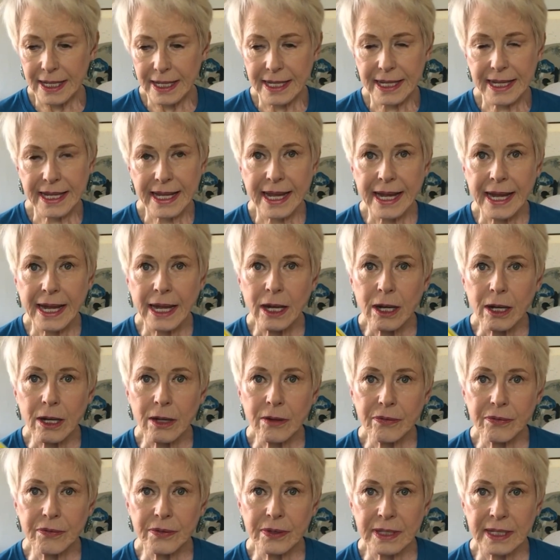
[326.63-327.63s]

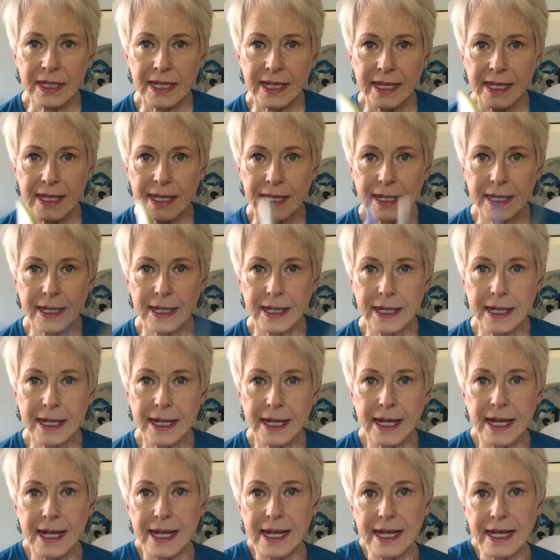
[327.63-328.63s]
carefully,
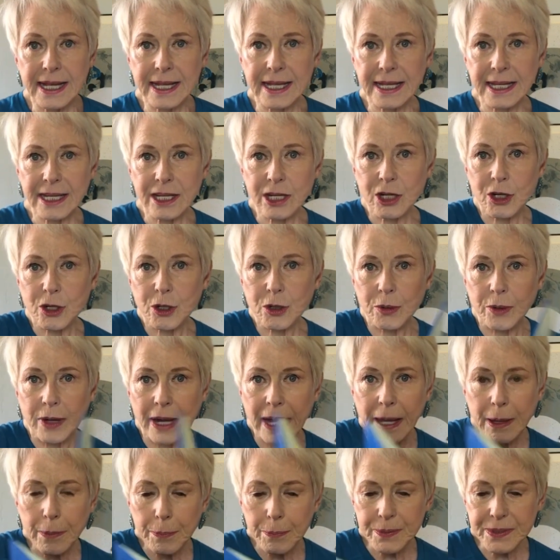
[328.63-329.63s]
he
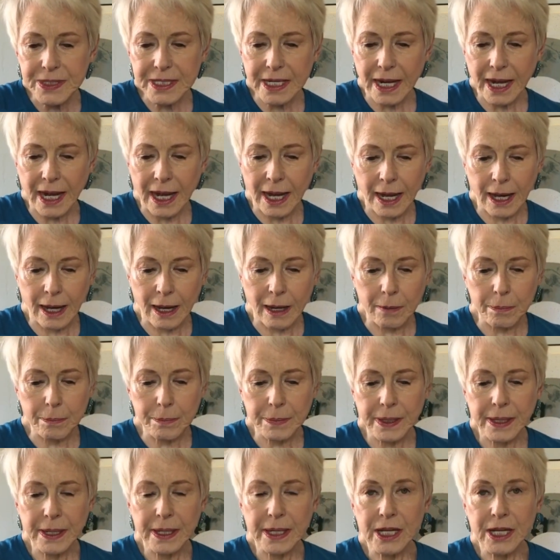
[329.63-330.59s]
crept up